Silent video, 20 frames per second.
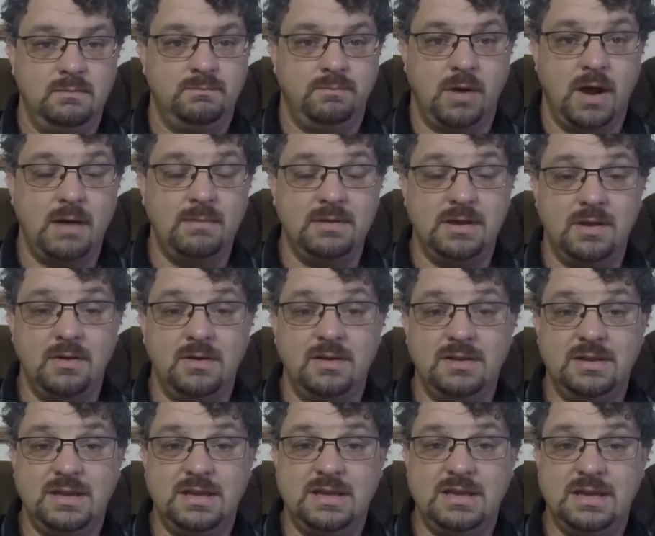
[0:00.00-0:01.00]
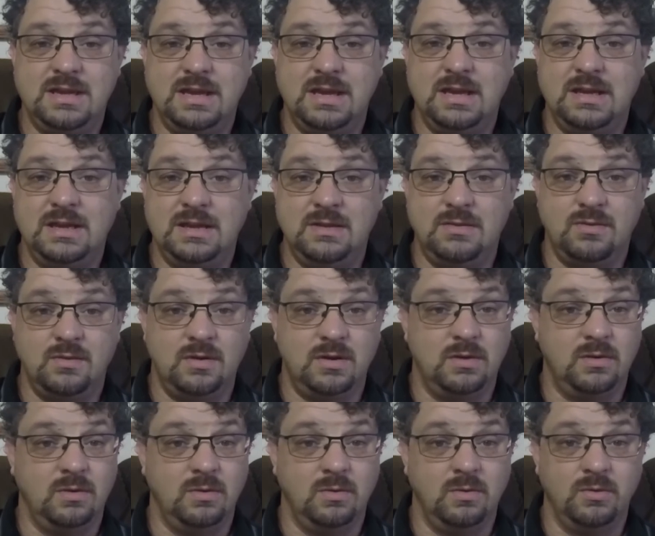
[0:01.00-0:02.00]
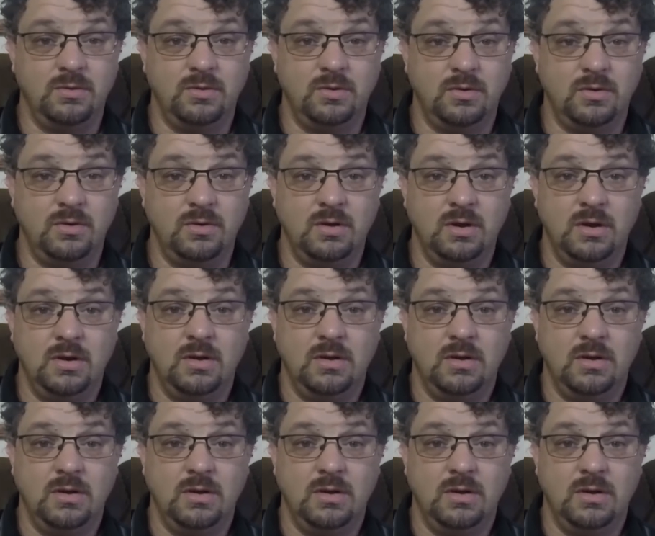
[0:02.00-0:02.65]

probably going to get either an older